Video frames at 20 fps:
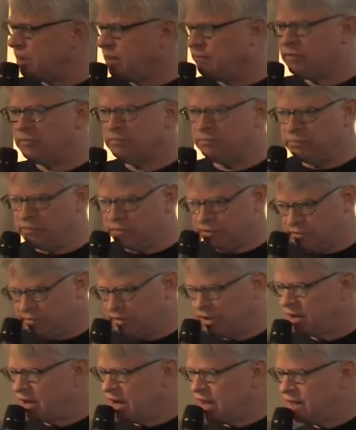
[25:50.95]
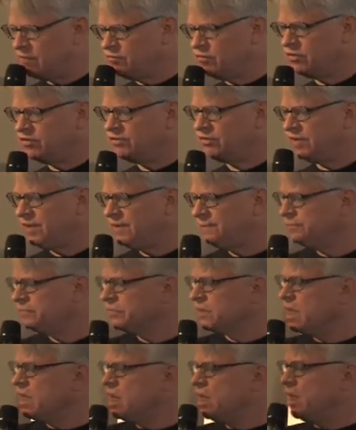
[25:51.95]
I'm a boomer, obviously,
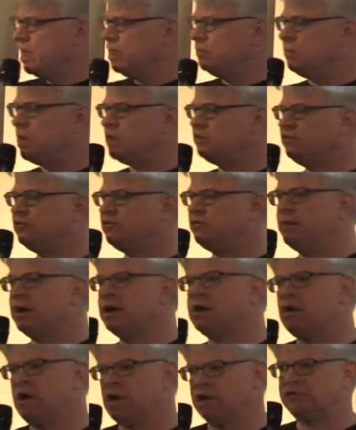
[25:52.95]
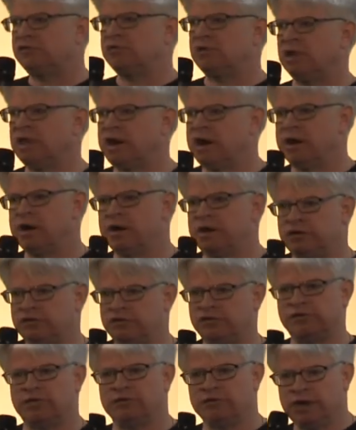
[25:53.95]
and much of my cultural heritage
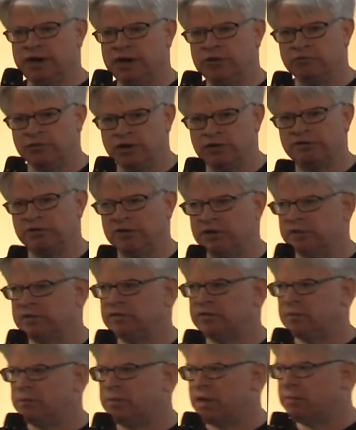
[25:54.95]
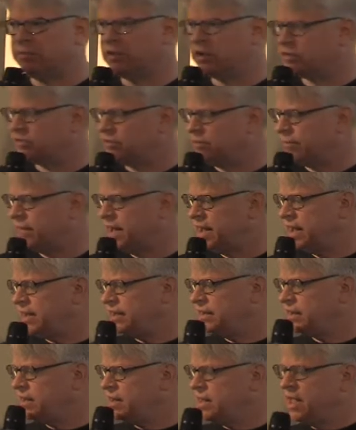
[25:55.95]
has already risen into the public
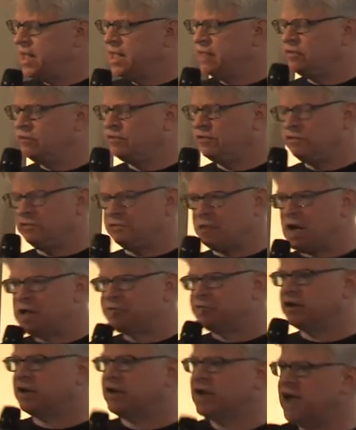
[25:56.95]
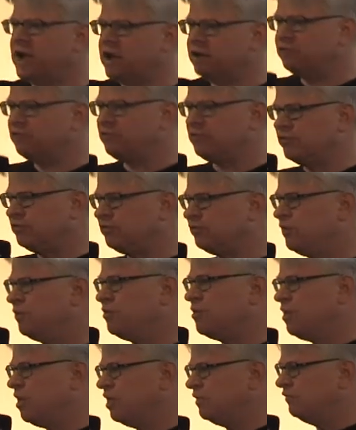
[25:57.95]
domain. This is not the case for
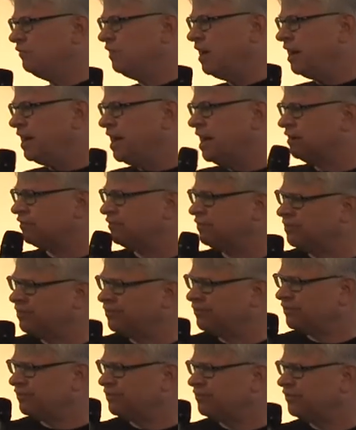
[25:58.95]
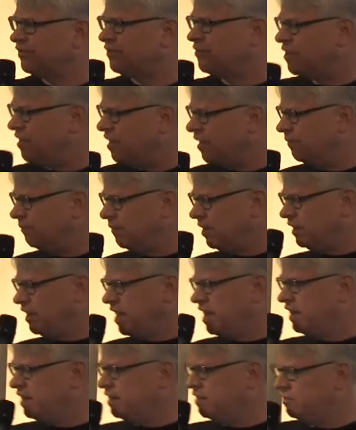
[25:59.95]
so-called Gen Xers and so-called
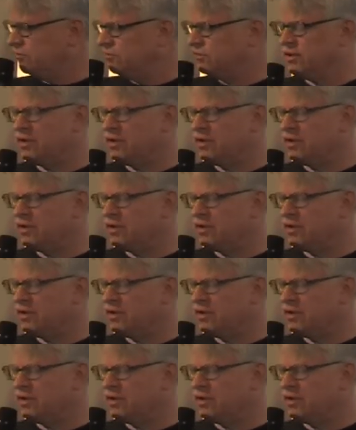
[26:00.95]
millennials.